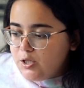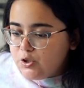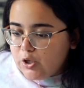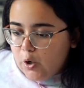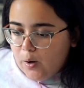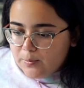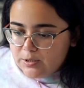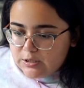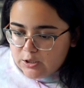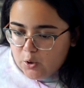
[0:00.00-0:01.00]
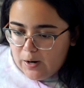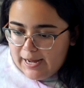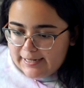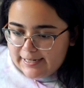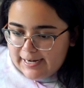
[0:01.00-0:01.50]
So I'm just gonna go
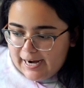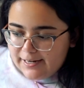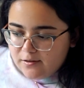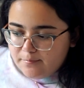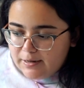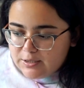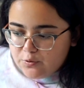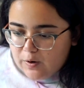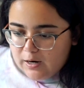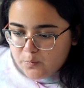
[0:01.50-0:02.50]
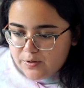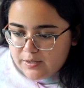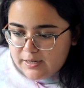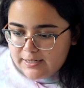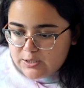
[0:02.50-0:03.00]
ahead and kind of mess around with
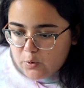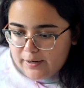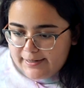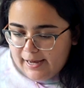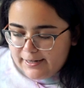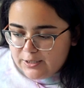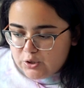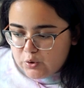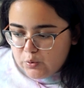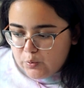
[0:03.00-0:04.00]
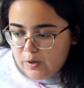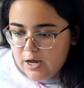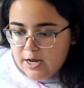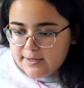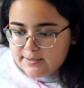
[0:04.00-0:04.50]
it until I get it to
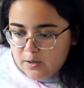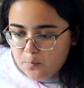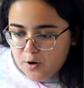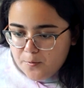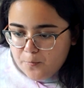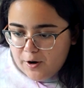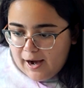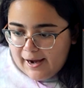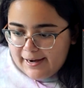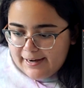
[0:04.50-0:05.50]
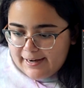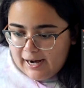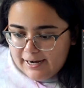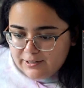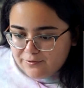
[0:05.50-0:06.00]
somewhere where I
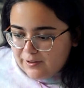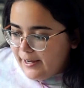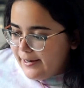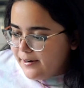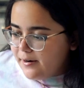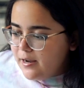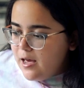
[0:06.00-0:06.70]
kind of like.